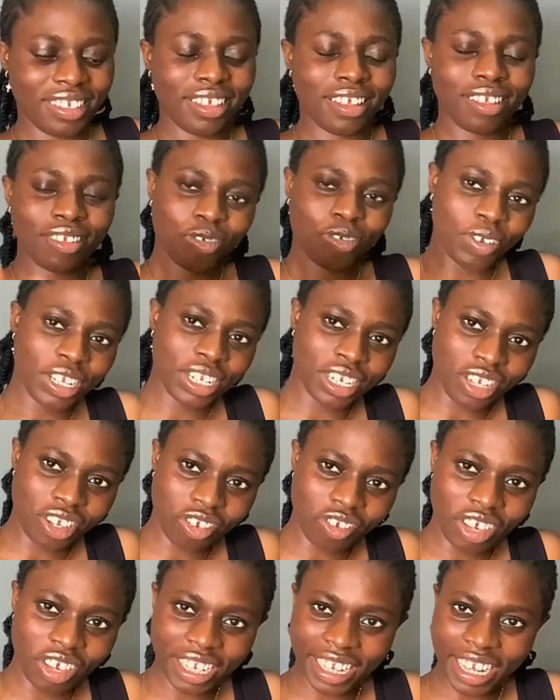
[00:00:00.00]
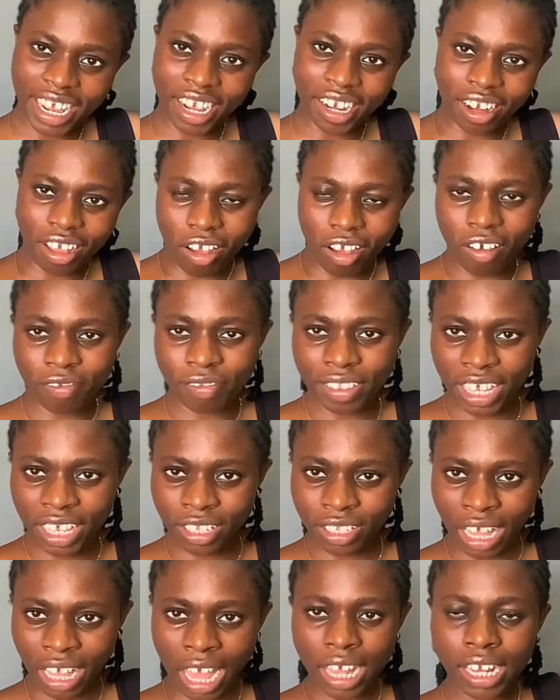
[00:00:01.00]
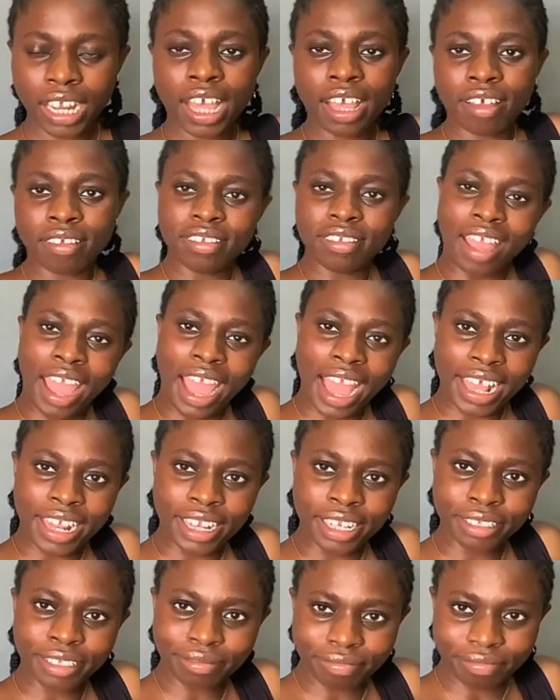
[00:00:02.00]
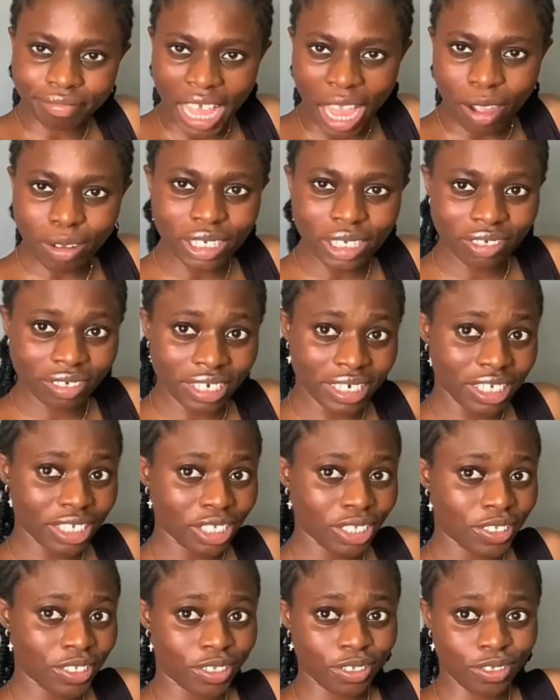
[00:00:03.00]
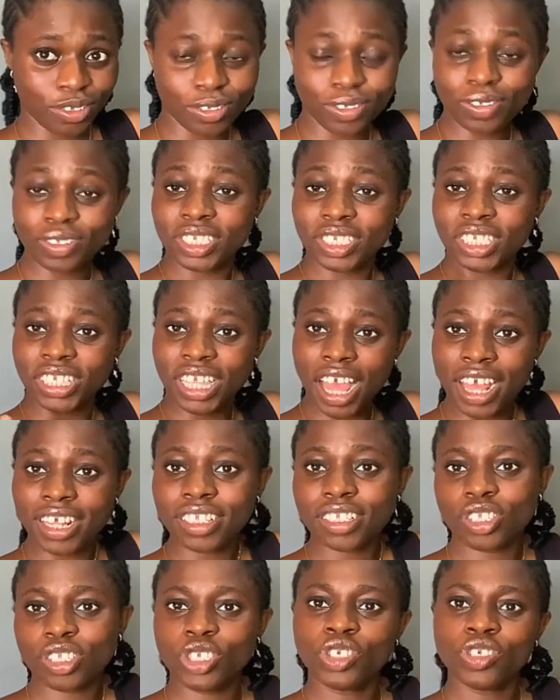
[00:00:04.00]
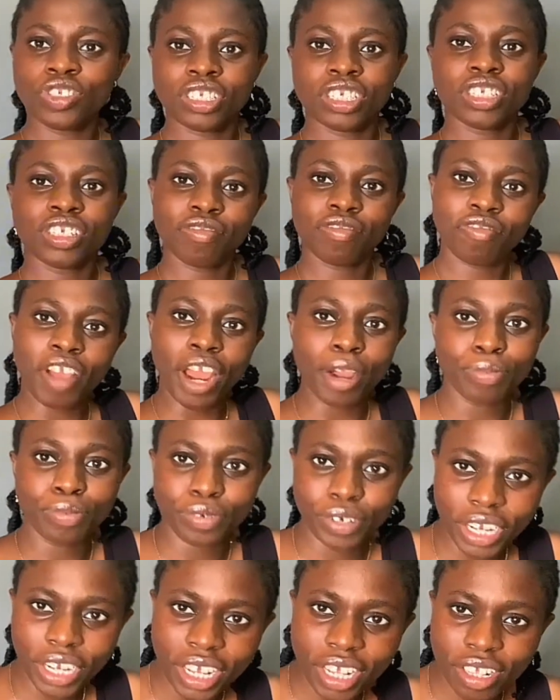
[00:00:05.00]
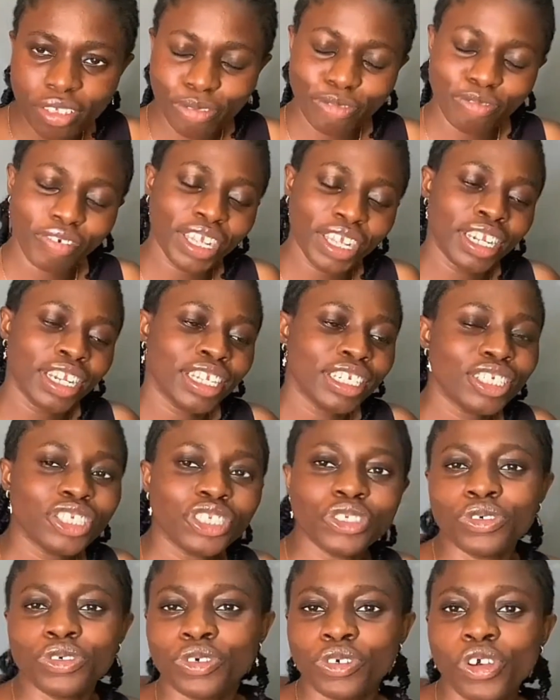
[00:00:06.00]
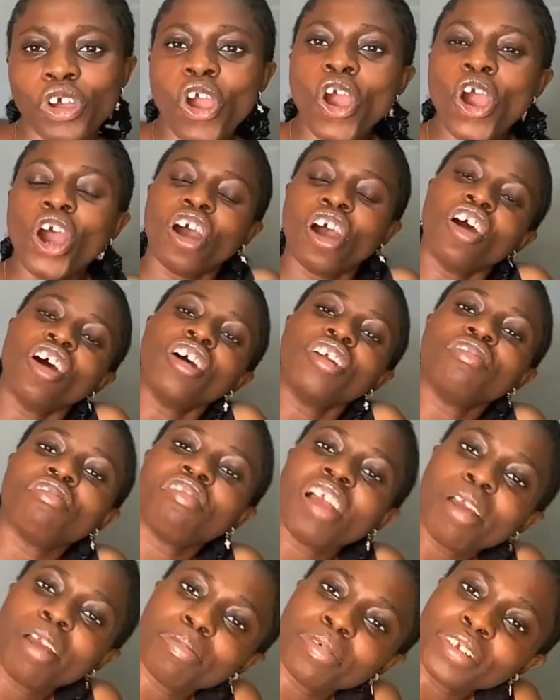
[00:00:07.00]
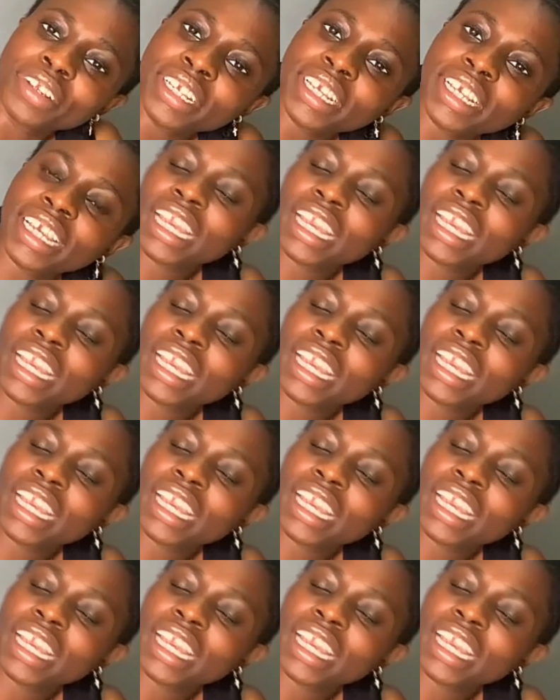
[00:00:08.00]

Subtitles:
sewing in a straight line, a curved line, then I was ready to start using fabric to finally sew on fabric.